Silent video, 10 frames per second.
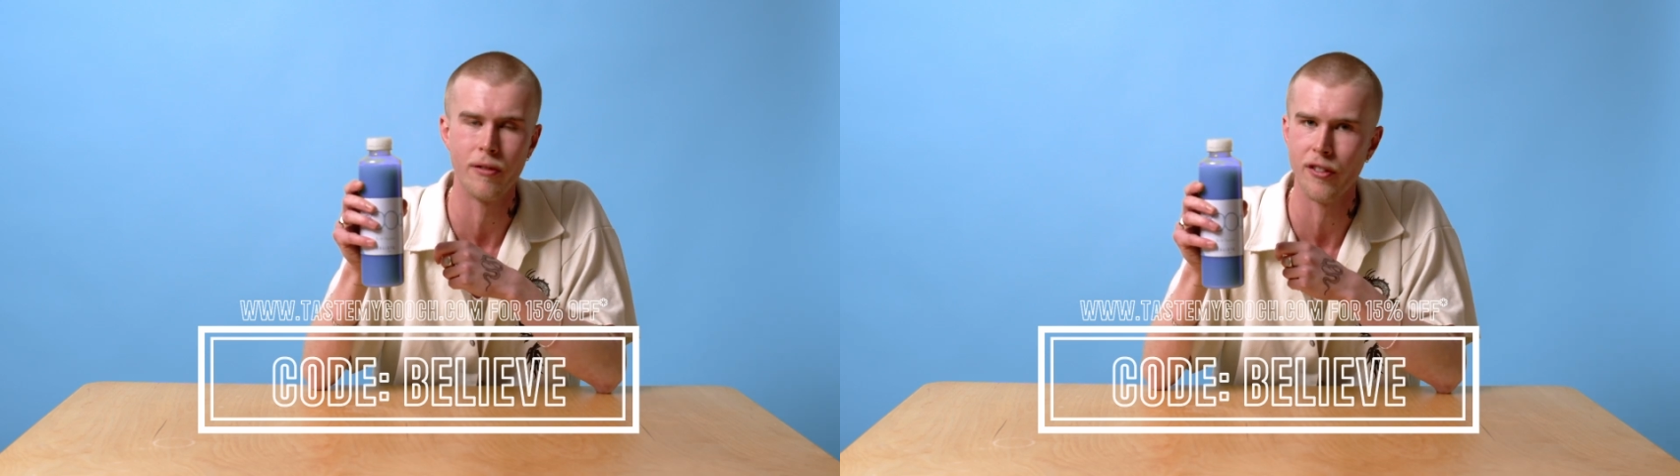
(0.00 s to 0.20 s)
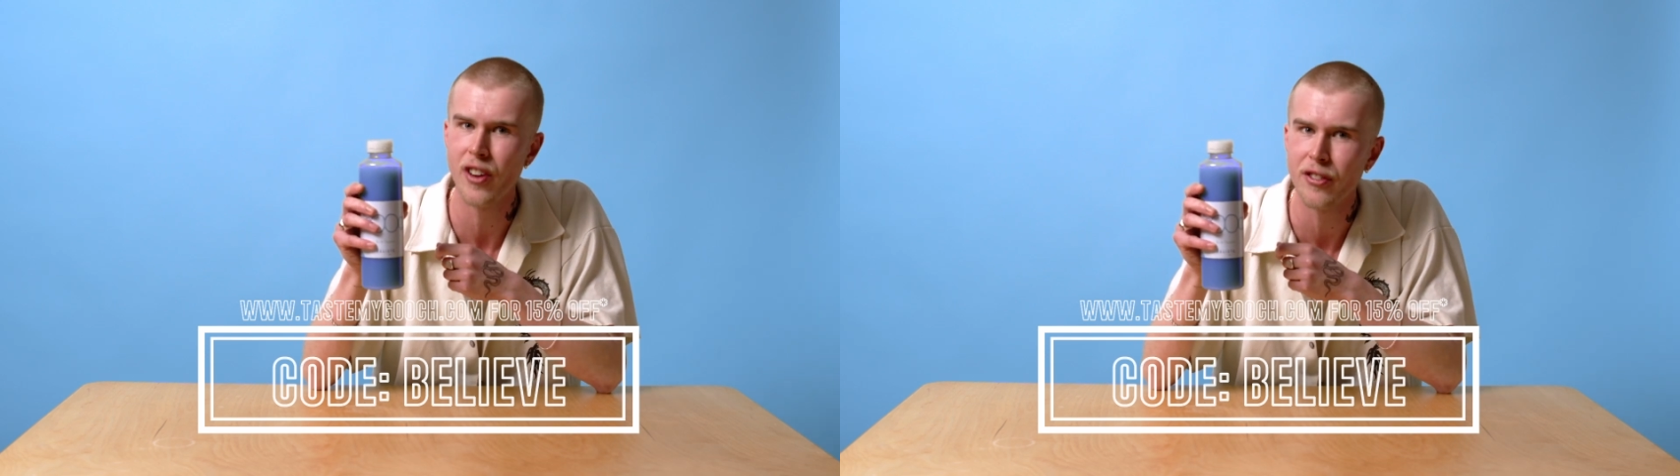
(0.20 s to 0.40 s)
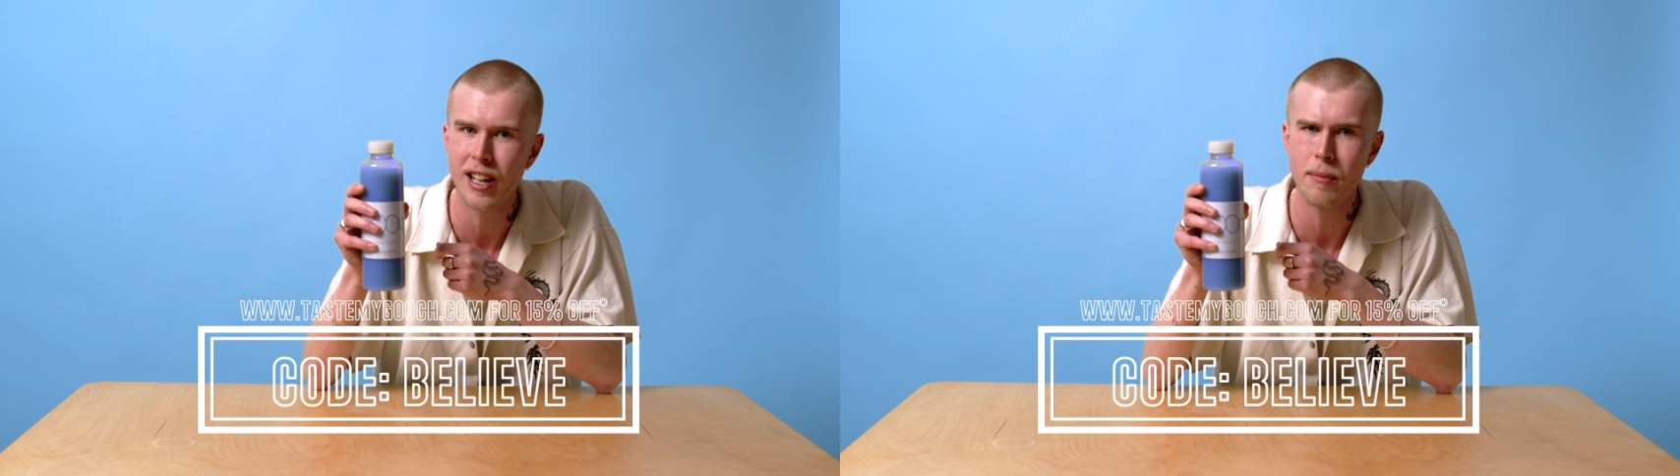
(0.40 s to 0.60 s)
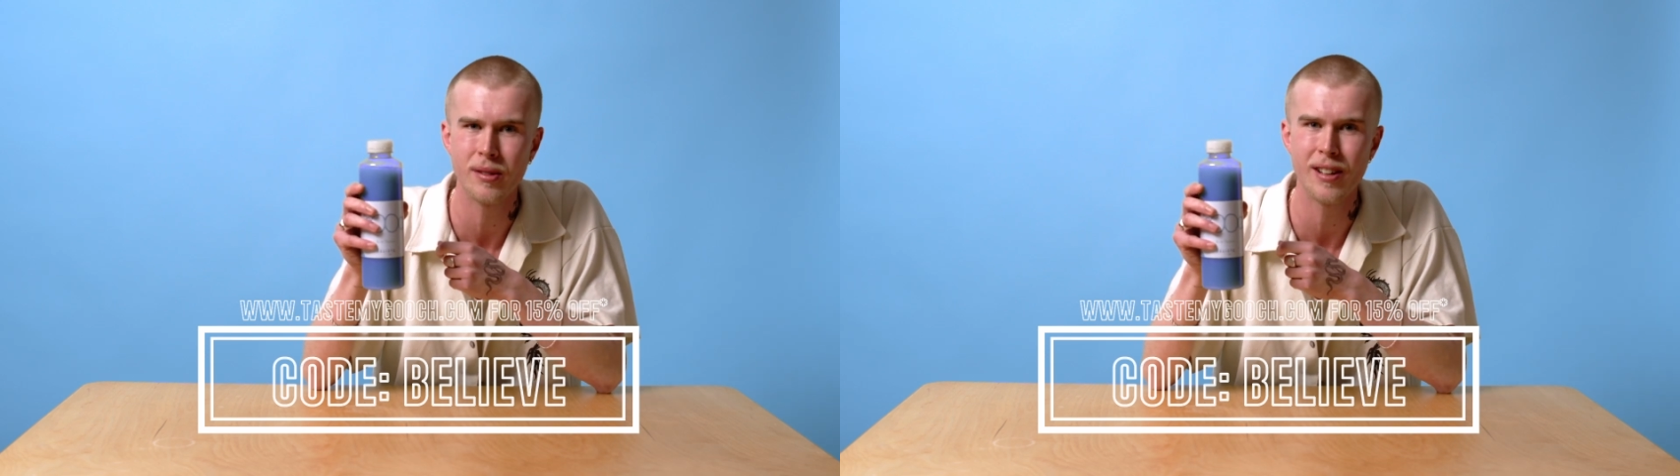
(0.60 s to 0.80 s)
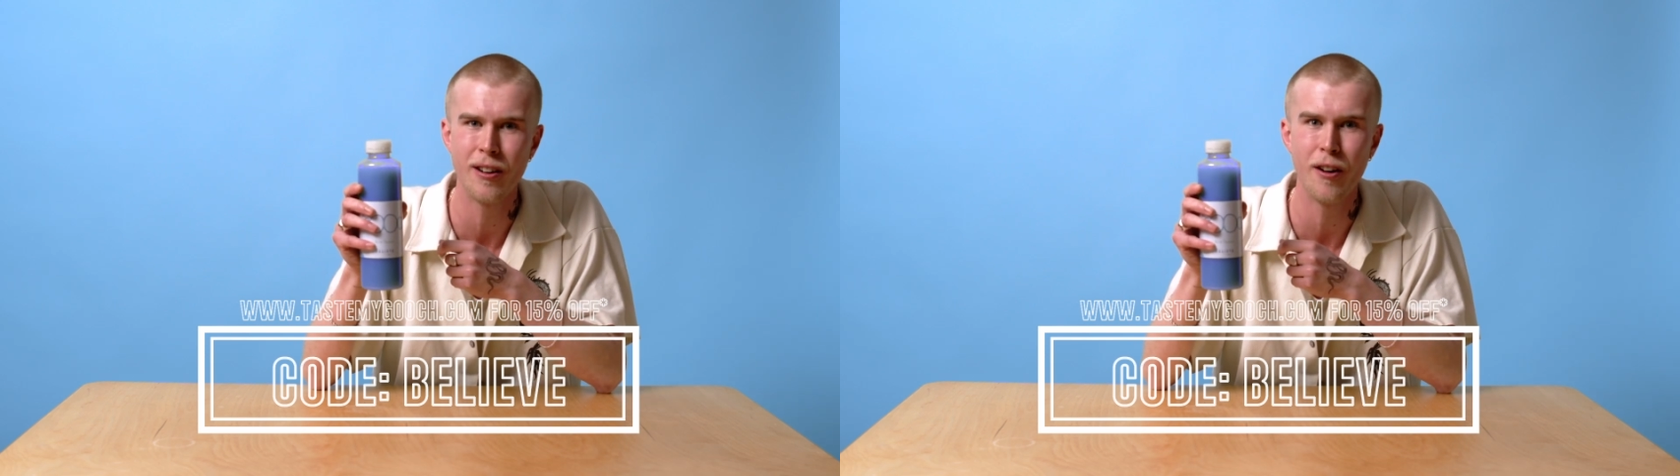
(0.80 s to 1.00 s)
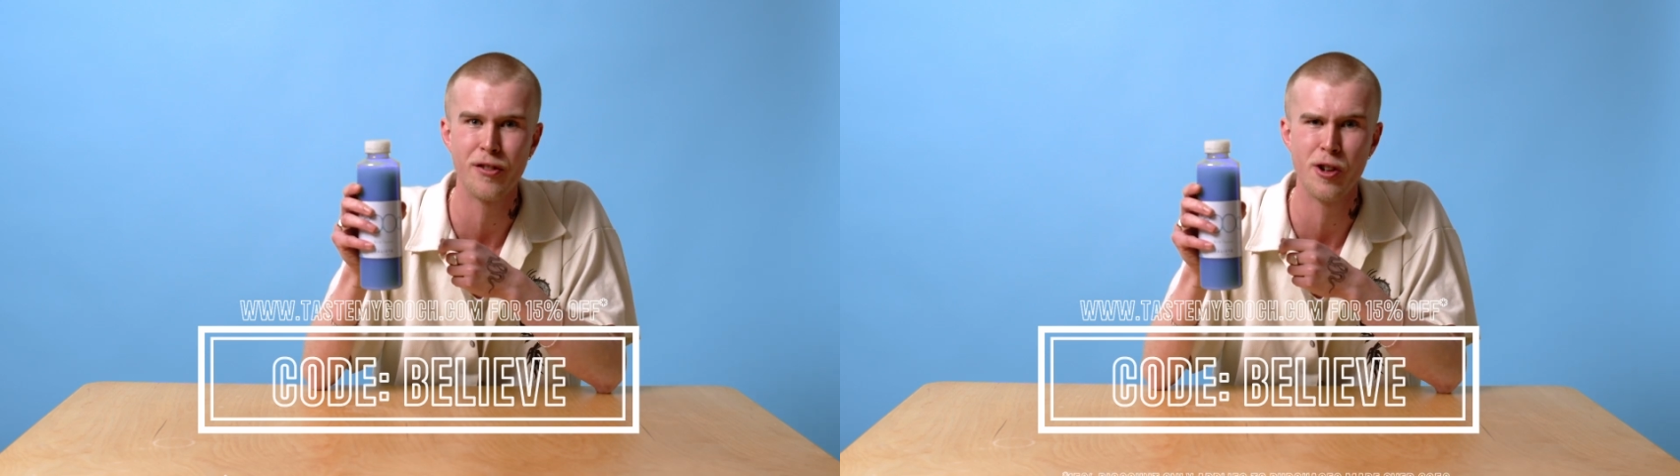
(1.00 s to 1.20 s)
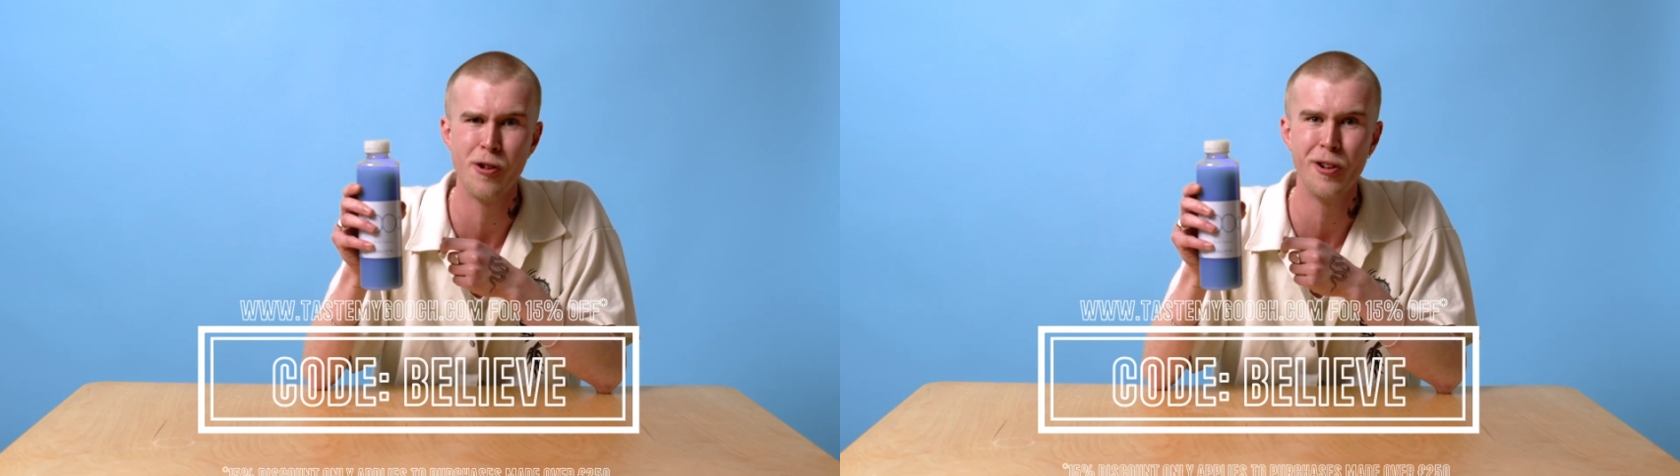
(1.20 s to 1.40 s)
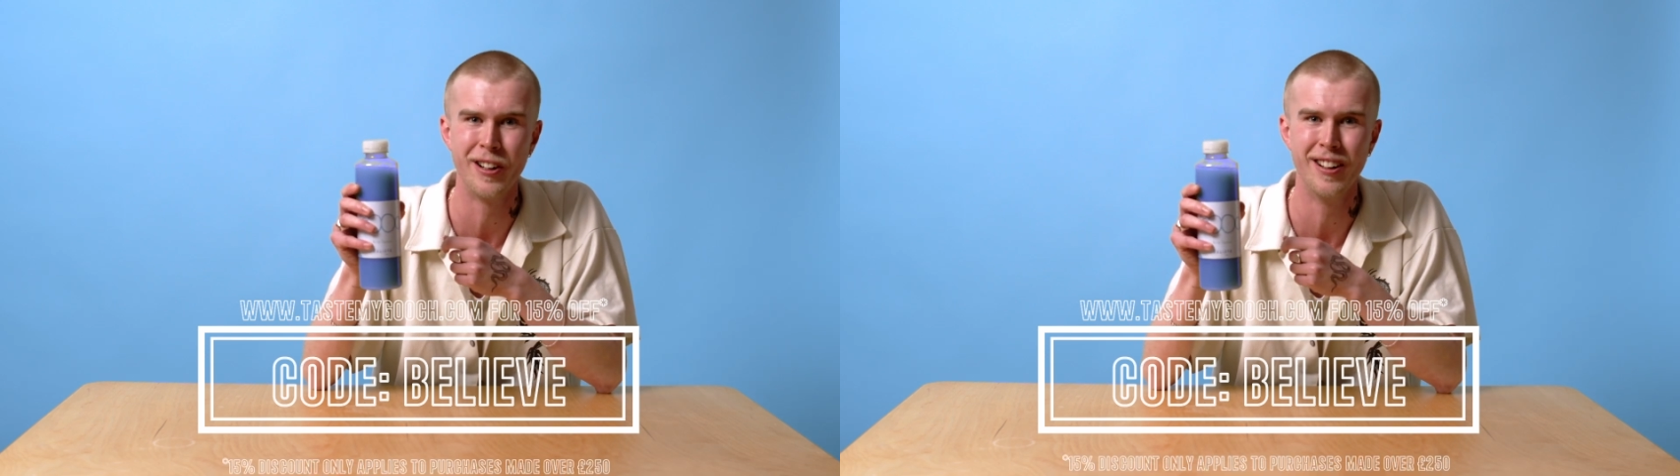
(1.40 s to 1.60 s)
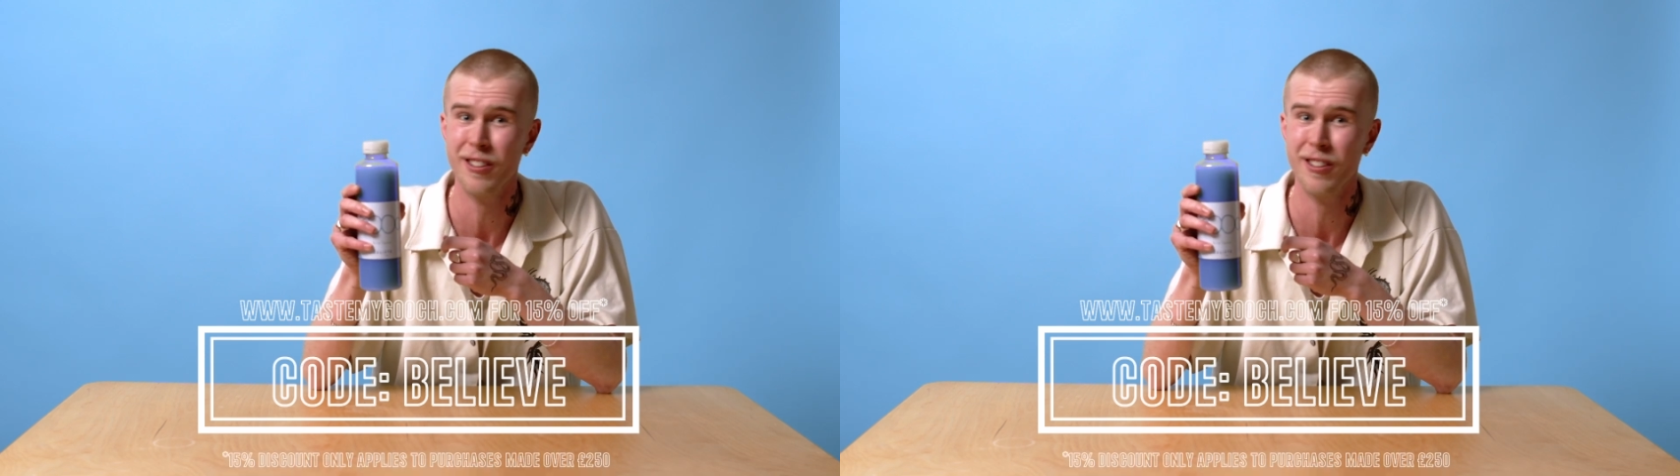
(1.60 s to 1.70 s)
for 15% off your order?